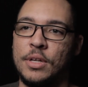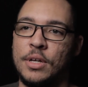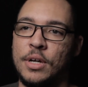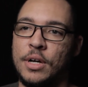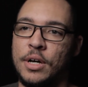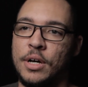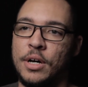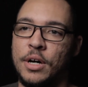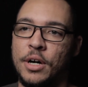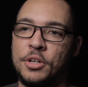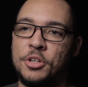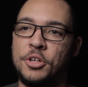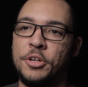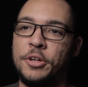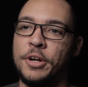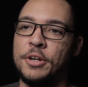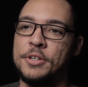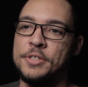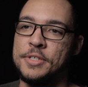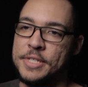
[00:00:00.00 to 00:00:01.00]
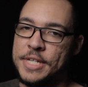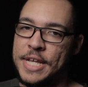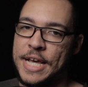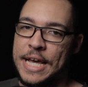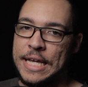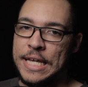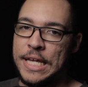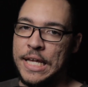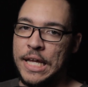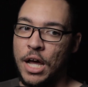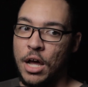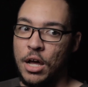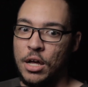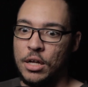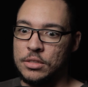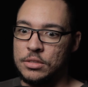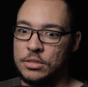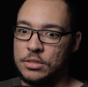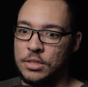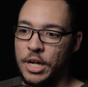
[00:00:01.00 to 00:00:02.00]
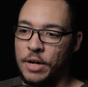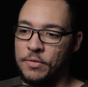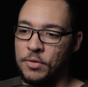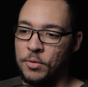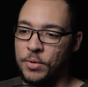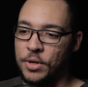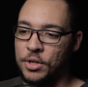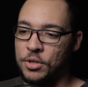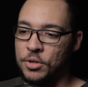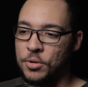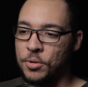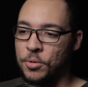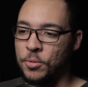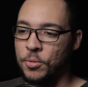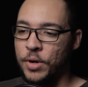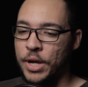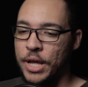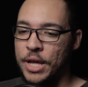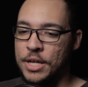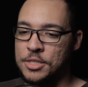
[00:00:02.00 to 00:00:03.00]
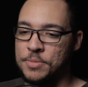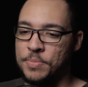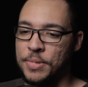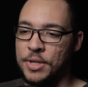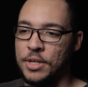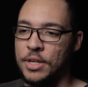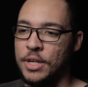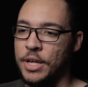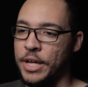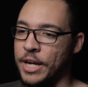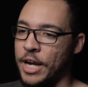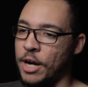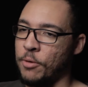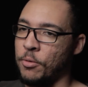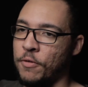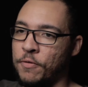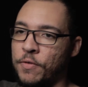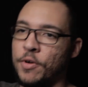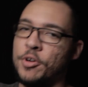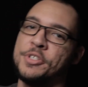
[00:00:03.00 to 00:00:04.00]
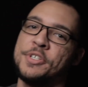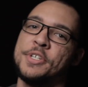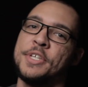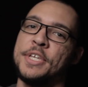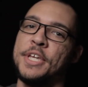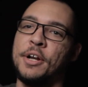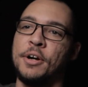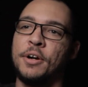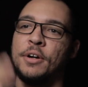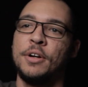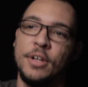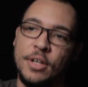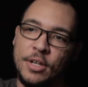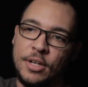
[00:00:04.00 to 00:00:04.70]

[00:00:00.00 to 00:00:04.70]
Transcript: On New Year's Day, everyone who has been in our first year,